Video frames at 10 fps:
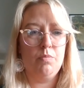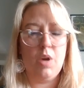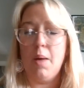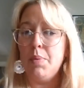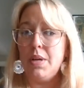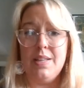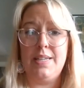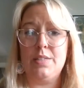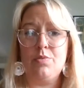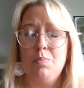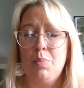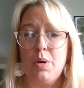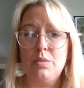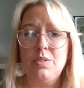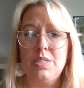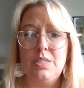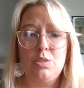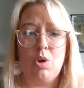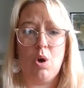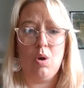Topically, it's for burns and
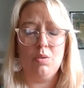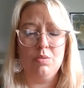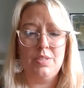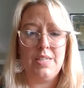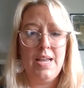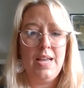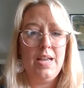scalds,